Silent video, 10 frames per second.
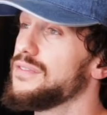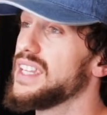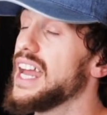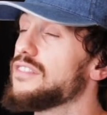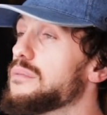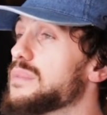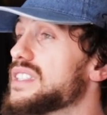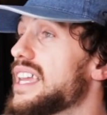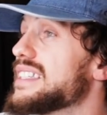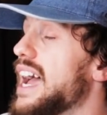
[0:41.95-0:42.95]
of a lot of the
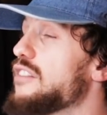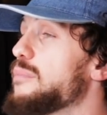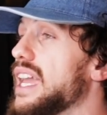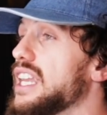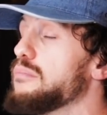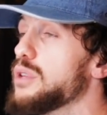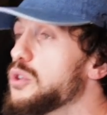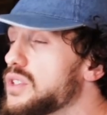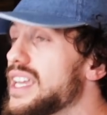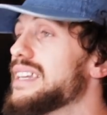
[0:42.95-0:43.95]
mistakes I've made in
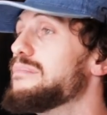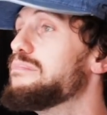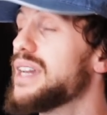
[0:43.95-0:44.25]
music and